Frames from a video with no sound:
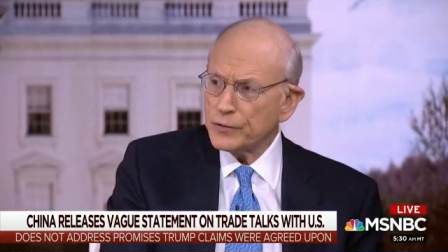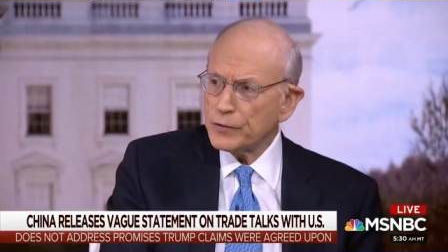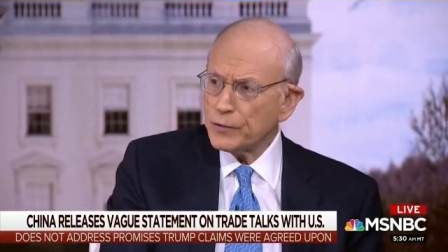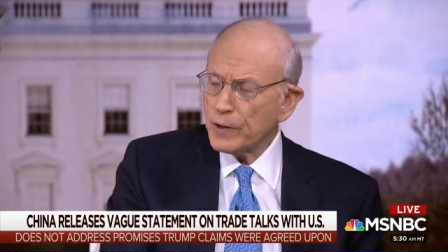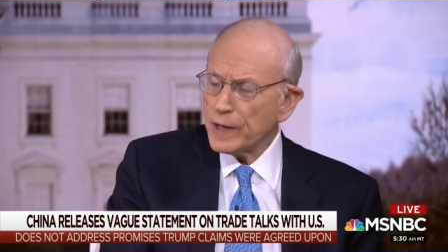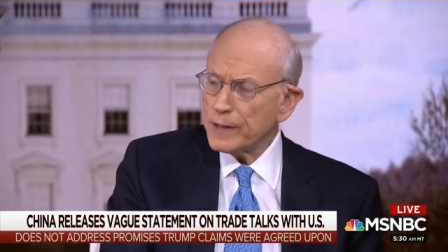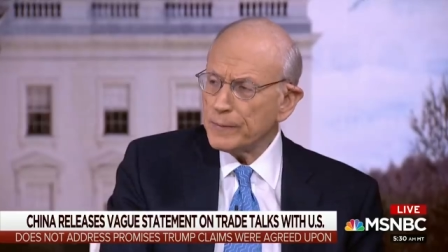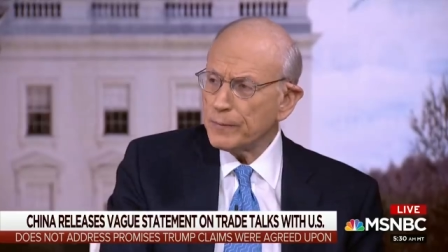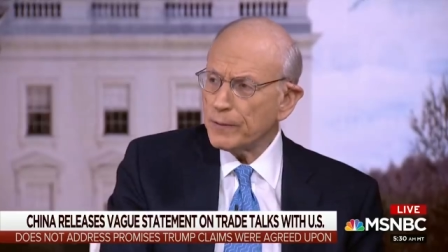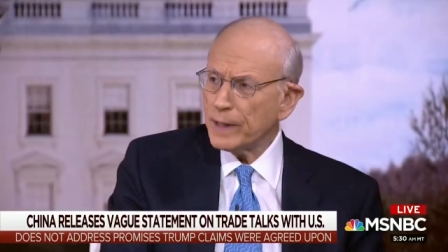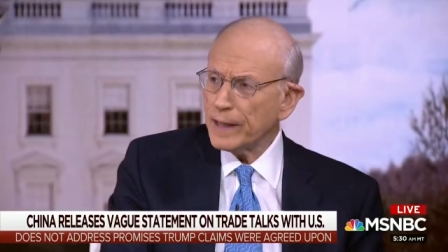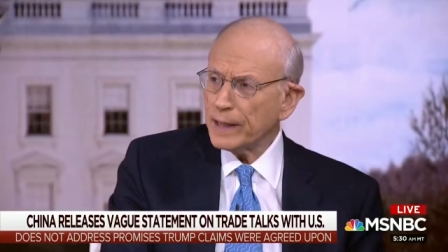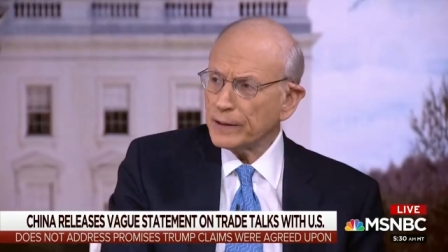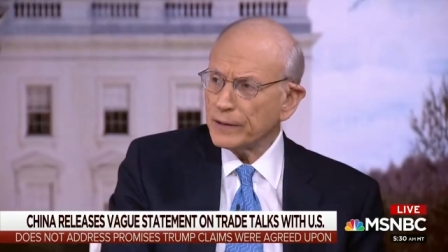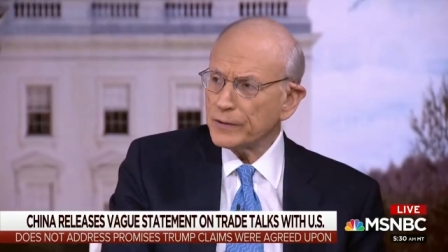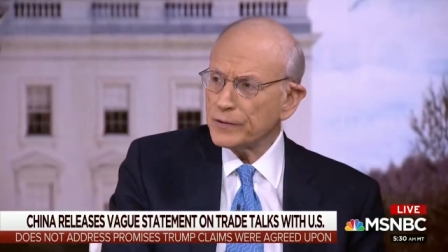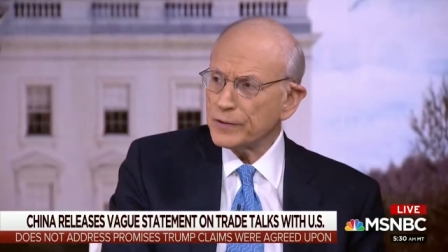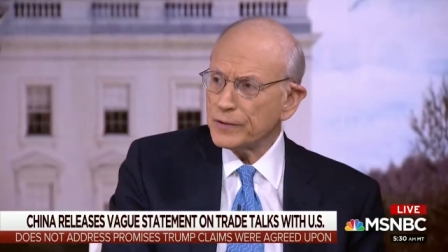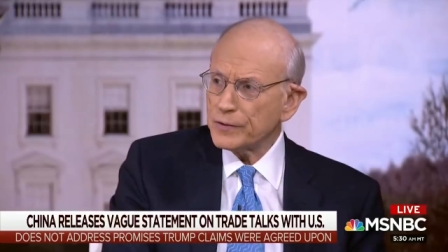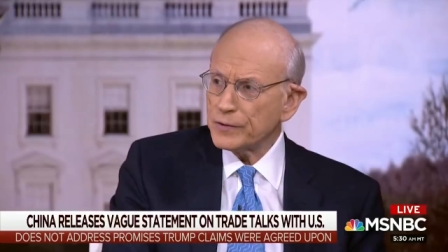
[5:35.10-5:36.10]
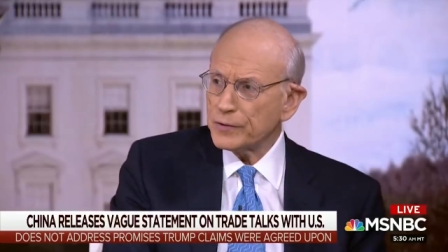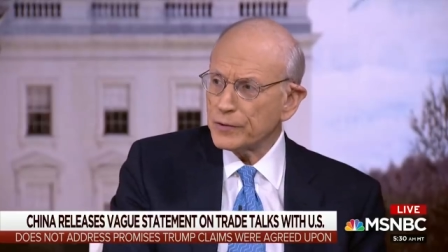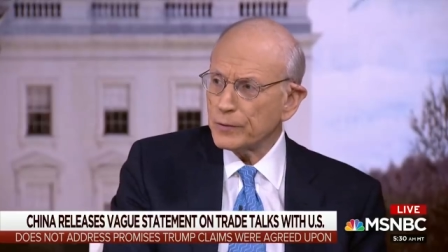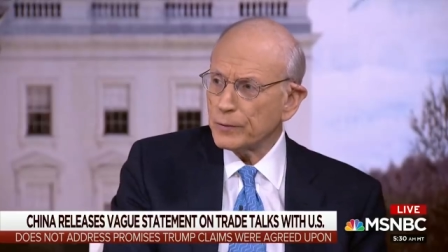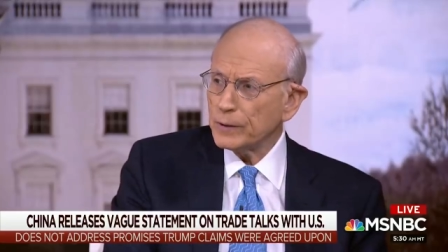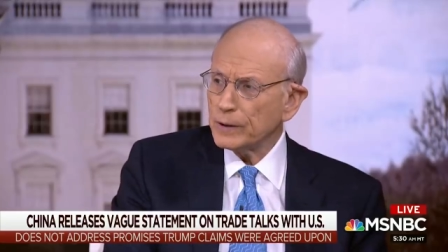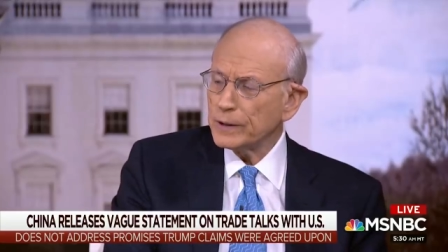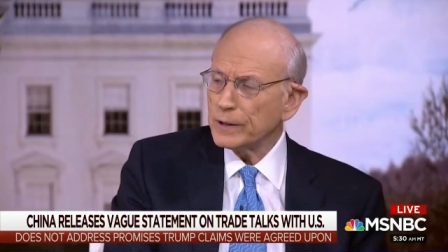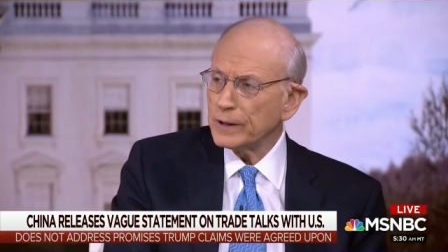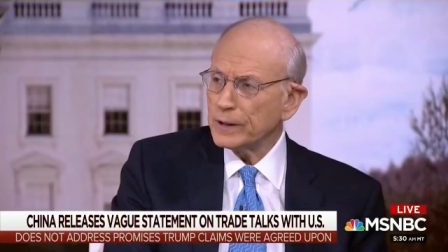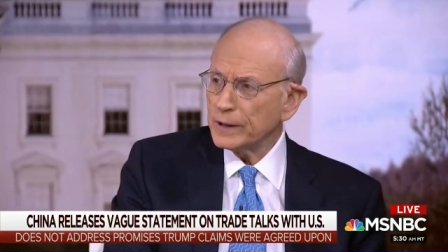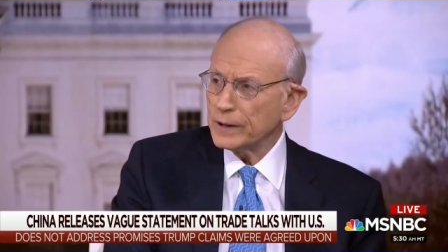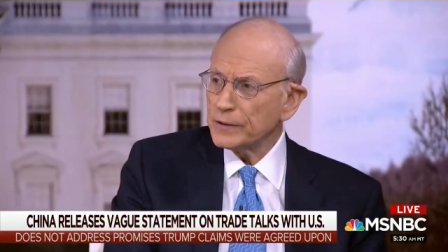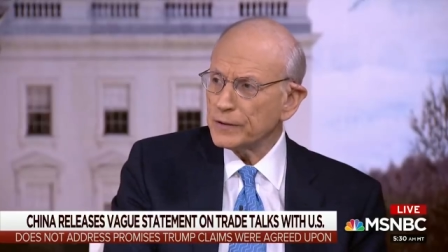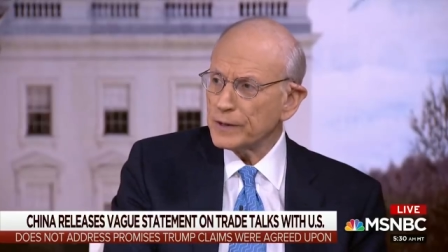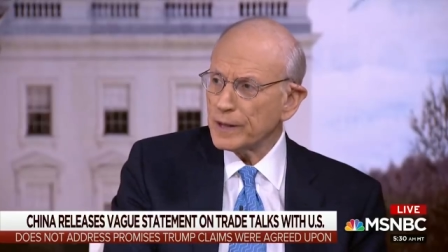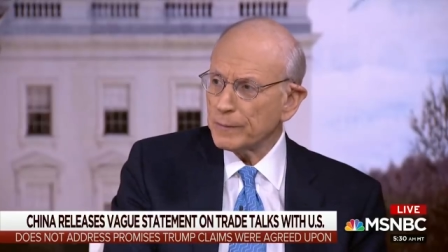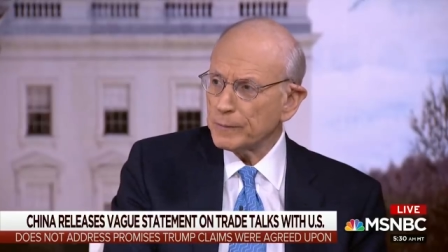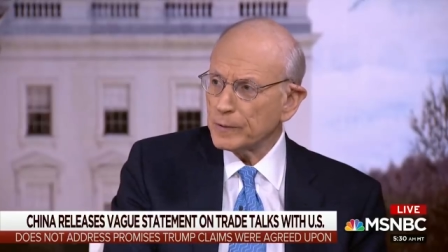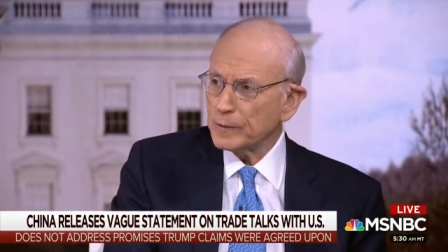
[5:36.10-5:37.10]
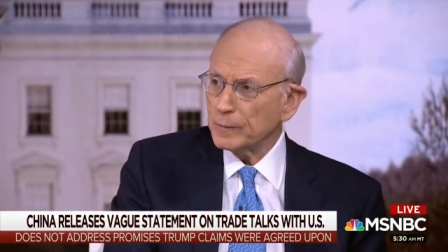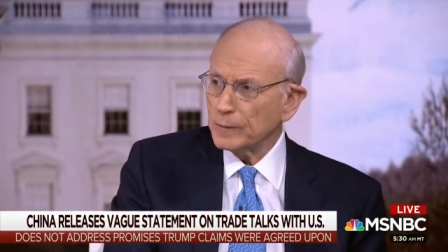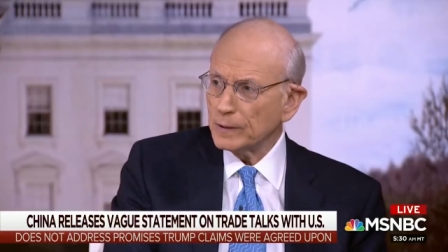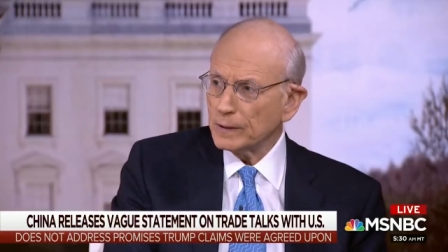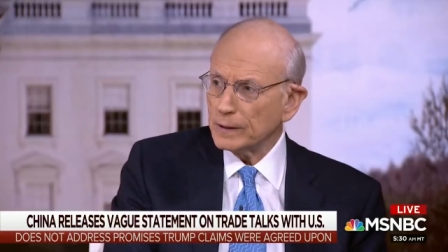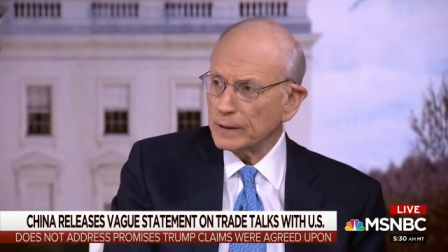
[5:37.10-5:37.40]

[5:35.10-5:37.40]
trade practices are really unacceptable.